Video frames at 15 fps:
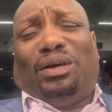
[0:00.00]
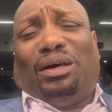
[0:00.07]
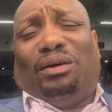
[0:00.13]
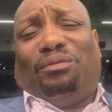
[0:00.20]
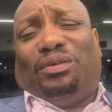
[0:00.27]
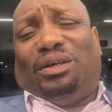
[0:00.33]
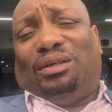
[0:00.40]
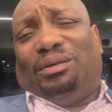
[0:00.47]

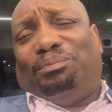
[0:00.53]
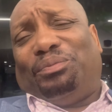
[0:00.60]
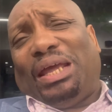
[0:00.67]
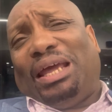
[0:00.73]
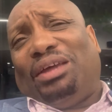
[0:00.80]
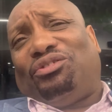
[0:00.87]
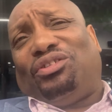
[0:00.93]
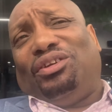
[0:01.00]

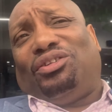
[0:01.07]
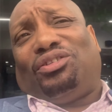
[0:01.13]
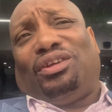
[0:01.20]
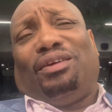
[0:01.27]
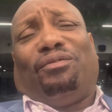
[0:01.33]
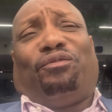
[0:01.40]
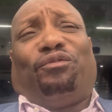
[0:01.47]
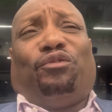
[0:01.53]
a
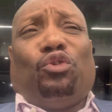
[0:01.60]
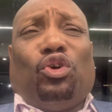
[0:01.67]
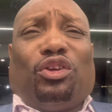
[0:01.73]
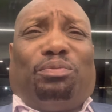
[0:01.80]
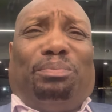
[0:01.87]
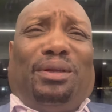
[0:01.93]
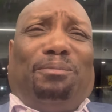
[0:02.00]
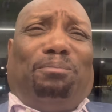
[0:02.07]
SEC
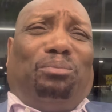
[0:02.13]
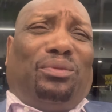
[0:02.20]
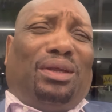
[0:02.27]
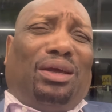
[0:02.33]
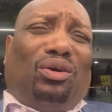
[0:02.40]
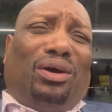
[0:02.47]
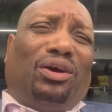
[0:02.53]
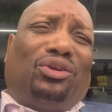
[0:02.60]
enforcement
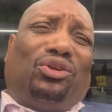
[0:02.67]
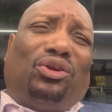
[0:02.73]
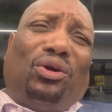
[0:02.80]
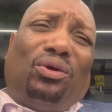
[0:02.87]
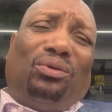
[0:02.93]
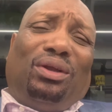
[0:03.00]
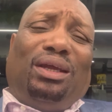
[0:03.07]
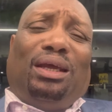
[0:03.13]

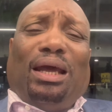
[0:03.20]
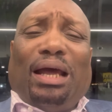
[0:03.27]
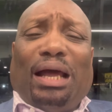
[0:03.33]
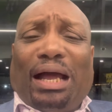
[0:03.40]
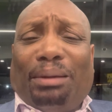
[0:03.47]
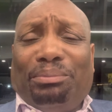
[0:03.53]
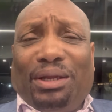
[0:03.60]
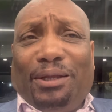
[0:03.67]
attorney.
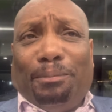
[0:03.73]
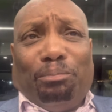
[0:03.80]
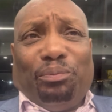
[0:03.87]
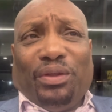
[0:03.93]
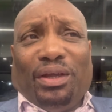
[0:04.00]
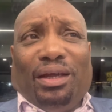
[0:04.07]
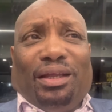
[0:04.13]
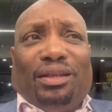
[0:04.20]
I mean,
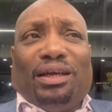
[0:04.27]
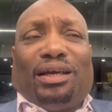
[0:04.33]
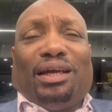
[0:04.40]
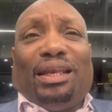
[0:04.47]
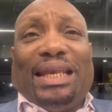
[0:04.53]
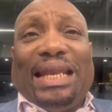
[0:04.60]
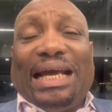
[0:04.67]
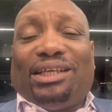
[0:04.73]
the
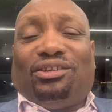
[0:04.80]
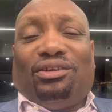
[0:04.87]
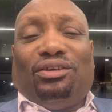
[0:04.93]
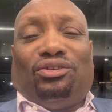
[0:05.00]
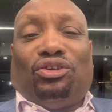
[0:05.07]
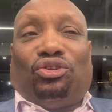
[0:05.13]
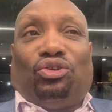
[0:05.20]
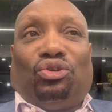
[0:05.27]
connection
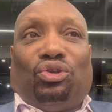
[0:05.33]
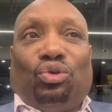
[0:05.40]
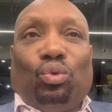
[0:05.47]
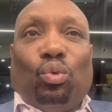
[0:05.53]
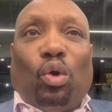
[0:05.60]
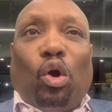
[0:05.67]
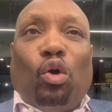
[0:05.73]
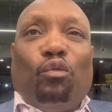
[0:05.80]
is just
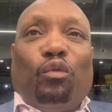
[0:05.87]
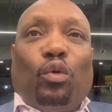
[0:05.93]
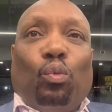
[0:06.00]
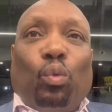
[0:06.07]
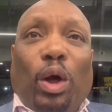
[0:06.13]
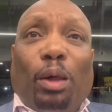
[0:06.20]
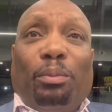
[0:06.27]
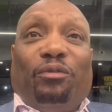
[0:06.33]
too
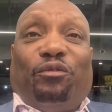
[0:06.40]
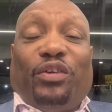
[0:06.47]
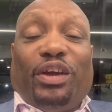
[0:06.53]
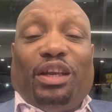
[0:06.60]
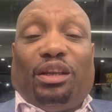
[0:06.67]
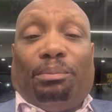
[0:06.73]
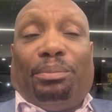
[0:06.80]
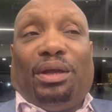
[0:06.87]
overwhelming for
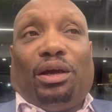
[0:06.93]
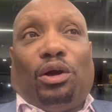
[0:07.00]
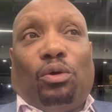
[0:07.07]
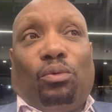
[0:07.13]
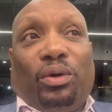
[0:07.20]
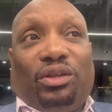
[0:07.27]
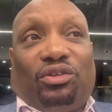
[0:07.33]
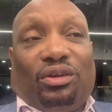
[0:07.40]
it to be a
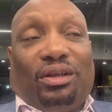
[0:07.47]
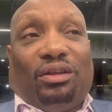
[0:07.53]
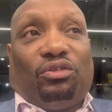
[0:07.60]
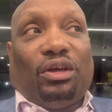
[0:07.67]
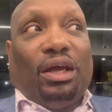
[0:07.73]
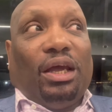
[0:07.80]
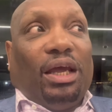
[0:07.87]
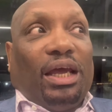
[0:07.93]

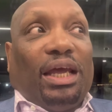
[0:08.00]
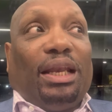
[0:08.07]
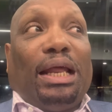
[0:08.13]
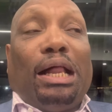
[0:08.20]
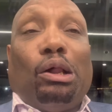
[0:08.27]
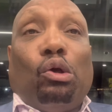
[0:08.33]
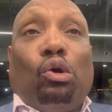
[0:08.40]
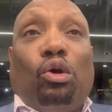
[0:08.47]
coincidence. And
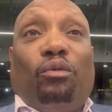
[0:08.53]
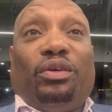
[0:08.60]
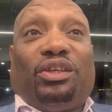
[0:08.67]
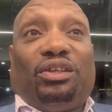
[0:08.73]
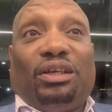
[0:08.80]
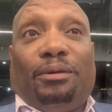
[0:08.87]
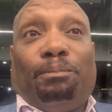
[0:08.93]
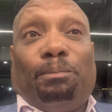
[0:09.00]
now all of a
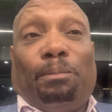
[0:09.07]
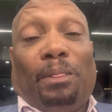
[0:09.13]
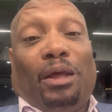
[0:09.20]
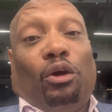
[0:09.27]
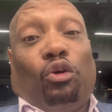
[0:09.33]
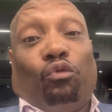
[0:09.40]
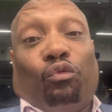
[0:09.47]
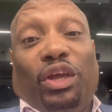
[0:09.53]

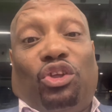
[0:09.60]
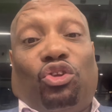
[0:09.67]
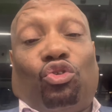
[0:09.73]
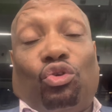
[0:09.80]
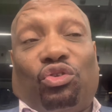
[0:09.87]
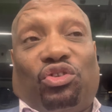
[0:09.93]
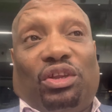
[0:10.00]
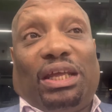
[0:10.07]
sudden,
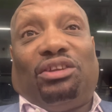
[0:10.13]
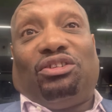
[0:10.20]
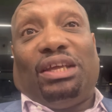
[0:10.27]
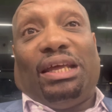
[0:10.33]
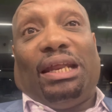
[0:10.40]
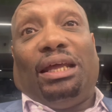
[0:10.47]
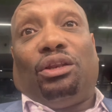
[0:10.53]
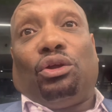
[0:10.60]
resources they
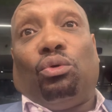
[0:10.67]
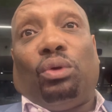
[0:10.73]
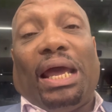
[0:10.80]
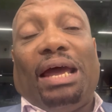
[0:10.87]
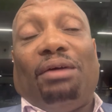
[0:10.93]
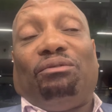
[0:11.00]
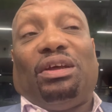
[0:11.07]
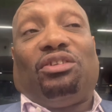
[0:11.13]
say they don't
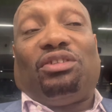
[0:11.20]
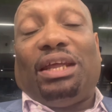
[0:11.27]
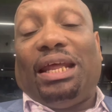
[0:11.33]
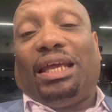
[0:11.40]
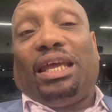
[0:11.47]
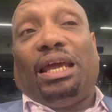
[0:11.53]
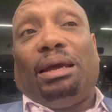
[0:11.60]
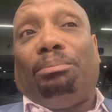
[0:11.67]
have, they say
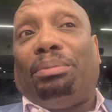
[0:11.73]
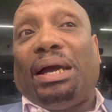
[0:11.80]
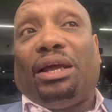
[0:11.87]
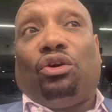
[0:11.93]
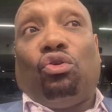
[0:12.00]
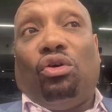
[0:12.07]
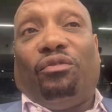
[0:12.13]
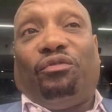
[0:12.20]
they can't buy
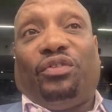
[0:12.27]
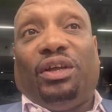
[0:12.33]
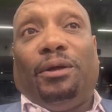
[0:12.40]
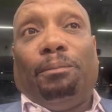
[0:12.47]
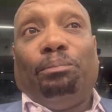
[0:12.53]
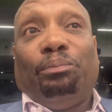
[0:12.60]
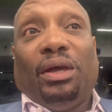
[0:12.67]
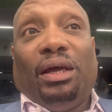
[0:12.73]
coffee,
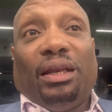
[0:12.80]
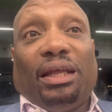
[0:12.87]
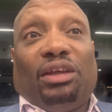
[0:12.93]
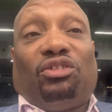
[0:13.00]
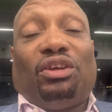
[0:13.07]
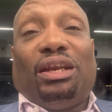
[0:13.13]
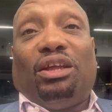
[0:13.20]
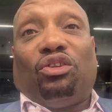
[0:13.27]
they
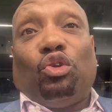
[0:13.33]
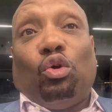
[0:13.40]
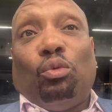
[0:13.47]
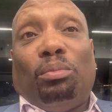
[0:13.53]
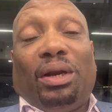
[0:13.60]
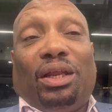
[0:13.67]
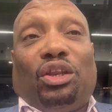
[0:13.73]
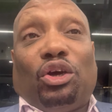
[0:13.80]
say there's no
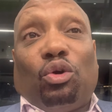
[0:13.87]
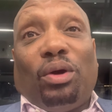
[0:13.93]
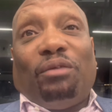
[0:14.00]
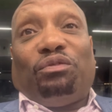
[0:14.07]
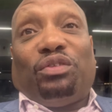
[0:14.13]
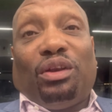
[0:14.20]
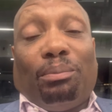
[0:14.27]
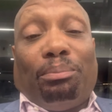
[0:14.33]
money to go
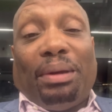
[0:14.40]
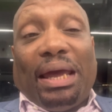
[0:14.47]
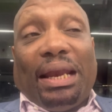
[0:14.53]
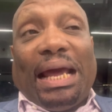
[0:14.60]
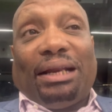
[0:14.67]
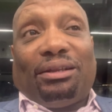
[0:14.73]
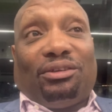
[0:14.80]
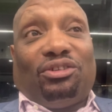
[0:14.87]
after the bad
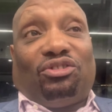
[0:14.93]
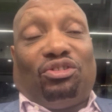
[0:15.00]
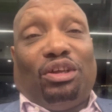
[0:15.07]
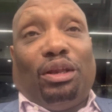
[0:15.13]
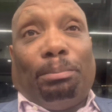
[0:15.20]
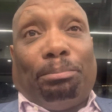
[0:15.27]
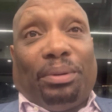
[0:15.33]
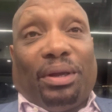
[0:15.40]
actors
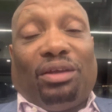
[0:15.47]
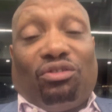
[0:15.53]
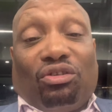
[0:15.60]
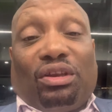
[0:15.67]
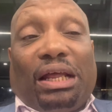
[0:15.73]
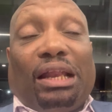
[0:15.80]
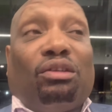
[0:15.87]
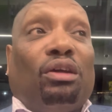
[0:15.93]
stealing billions
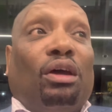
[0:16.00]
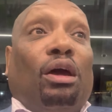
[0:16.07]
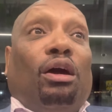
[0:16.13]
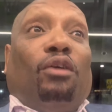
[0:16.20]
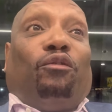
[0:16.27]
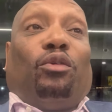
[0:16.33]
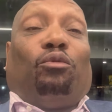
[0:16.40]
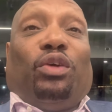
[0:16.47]
of dollars
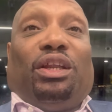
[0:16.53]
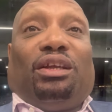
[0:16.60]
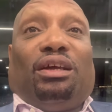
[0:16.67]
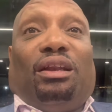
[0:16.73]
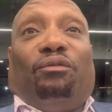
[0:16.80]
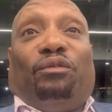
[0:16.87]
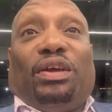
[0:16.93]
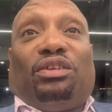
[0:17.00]
from
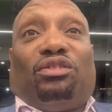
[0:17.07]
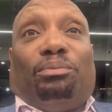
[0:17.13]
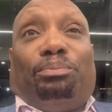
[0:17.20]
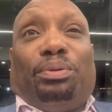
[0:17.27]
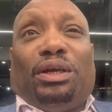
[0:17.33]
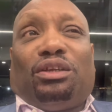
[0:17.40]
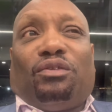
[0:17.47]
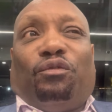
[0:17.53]
retail investors
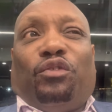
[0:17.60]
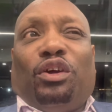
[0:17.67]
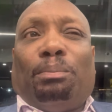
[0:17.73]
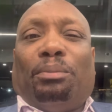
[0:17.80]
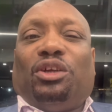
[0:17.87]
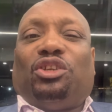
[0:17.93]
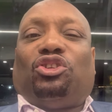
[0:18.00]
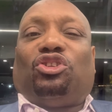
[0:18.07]
and pension
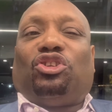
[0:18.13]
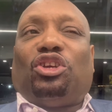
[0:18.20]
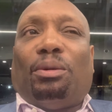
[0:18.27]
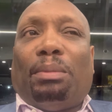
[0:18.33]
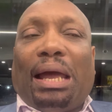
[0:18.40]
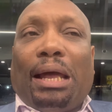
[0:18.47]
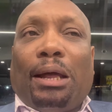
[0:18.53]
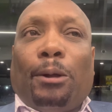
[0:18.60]
funds, but
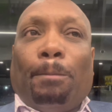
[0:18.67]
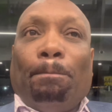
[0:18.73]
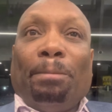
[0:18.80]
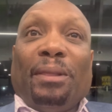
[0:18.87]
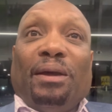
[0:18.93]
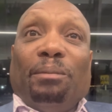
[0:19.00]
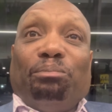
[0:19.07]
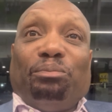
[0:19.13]
somehow
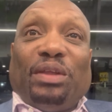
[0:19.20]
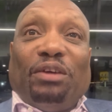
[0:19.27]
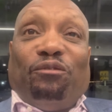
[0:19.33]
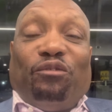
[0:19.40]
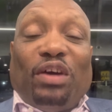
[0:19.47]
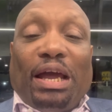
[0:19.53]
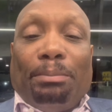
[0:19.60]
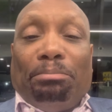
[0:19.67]
they
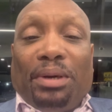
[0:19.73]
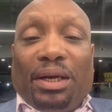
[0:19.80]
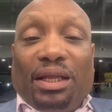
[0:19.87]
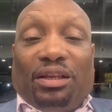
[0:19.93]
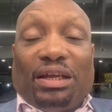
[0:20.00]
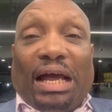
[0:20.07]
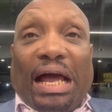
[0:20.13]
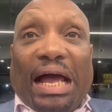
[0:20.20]
find money
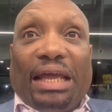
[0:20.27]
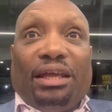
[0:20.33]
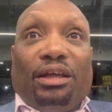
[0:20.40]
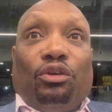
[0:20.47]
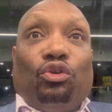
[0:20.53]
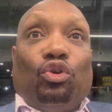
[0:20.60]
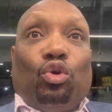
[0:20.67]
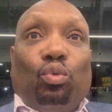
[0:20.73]
to hire
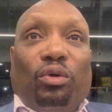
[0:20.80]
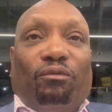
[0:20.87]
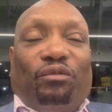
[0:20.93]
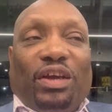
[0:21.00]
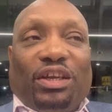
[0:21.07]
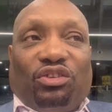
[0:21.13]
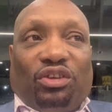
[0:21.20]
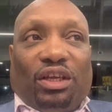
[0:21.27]
new
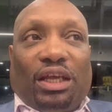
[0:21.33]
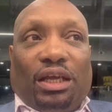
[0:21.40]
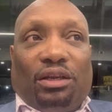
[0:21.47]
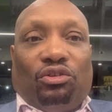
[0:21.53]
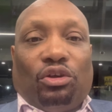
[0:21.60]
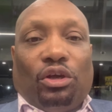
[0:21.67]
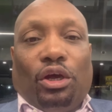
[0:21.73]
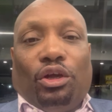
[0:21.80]

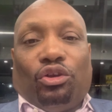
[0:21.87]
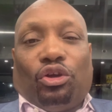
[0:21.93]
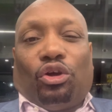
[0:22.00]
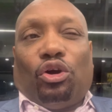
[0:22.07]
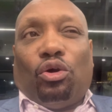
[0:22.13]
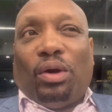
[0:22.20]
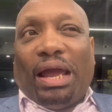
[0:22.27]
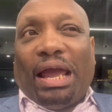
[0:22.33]
investigators to
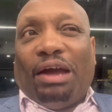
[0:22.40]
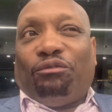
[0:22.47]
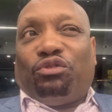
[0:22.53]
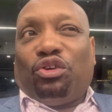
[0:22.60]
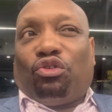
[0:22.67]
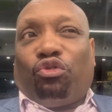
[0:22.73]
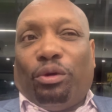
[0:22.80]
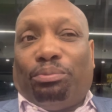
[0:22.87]
go
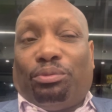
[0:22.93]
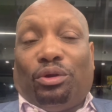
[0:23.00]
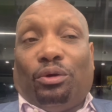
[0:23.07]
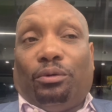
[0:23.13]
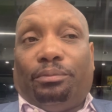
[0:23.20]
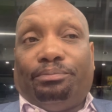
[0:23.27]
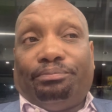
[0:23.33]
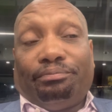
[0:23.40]
after crypto.
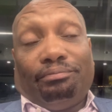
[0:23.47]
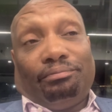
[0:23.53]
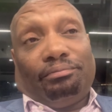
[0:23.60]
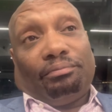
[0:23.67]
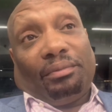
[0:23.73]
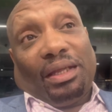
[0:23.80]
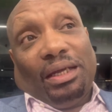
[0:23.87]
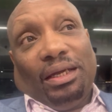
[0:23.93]

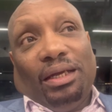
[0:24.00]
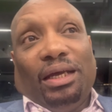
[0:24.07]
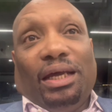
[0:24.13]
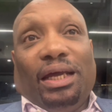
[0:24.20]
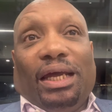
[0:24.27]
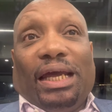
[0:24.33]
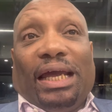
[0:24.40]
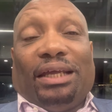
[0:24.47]

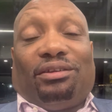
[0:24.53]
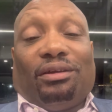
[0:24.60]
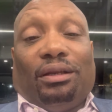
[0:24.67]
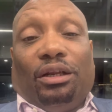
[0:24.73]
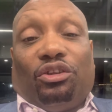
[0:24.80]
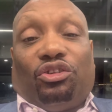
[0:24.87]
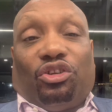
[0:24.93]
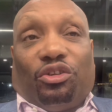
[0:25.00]
It's a
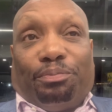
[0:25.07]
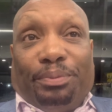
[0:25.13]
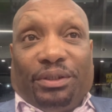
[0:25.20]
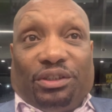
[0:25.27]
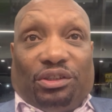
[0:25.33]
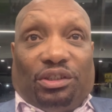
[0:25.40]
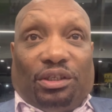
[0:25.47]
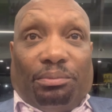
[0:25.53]
little
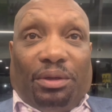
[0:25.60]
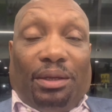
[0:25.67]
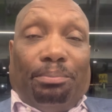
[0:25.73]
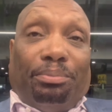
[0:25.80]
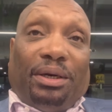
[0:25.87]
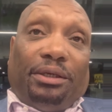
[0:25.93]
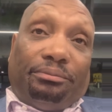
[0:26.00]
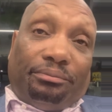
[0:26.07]
suspicious to me,
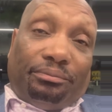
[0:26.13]
but